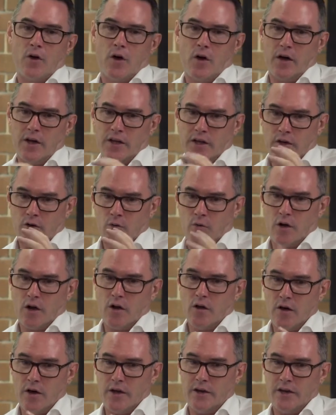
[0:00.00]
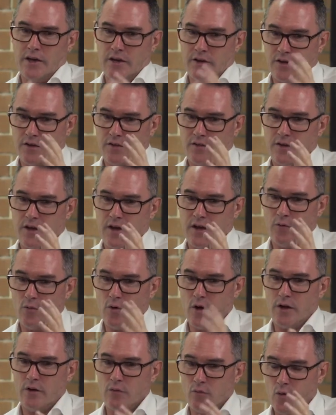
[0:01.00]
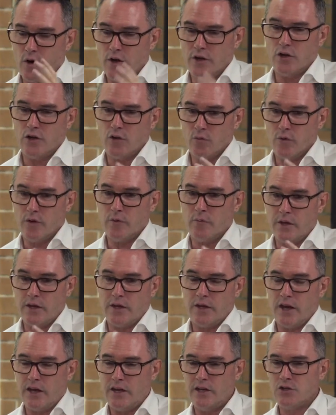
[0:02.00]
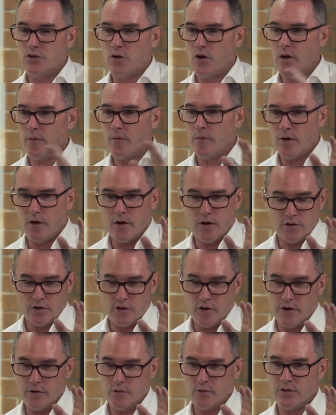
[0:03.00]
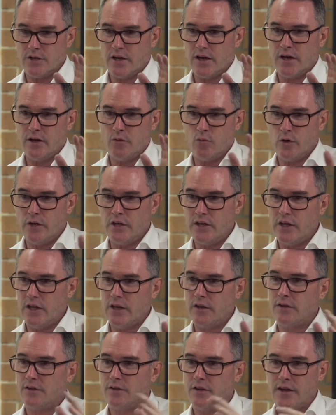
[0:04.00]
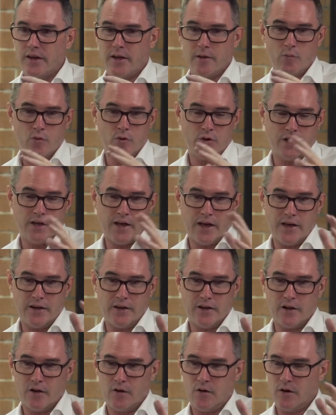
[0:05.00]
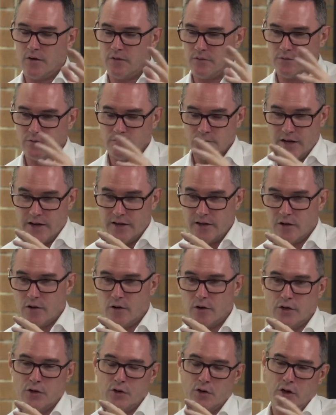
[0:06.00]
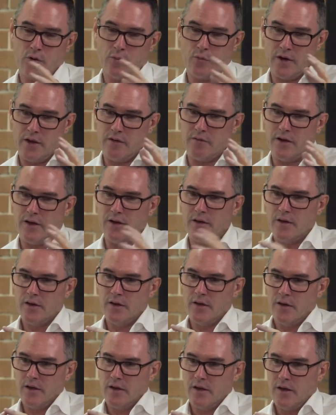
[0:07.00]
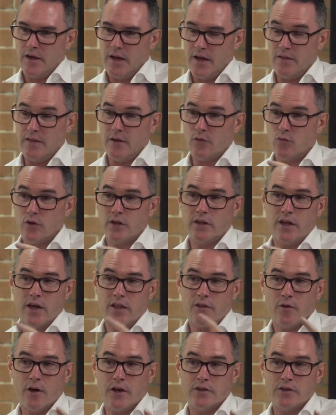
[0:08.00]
I go to a client and I say, right, why don't you ring me anytime, night or day, weekend, Sunday morning, 8 o'clock at night, whatever, and then ring the other